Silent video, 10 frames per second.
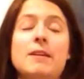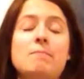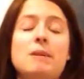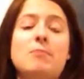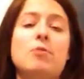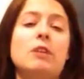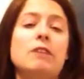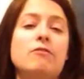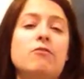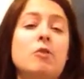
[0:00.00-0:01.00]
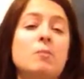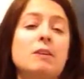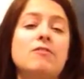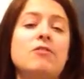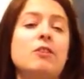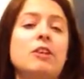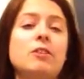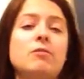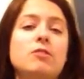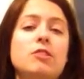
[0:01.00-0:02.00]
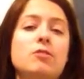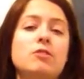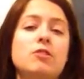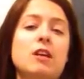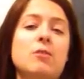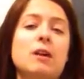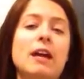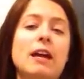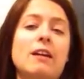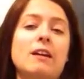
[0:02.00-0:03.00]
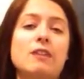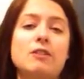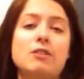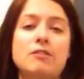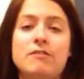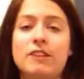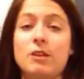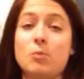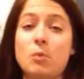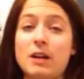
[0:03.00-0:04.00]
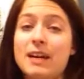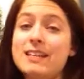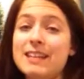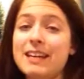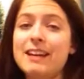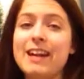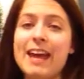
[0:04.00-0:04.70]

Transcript: be more informative for you, so that way you can figure out what I did.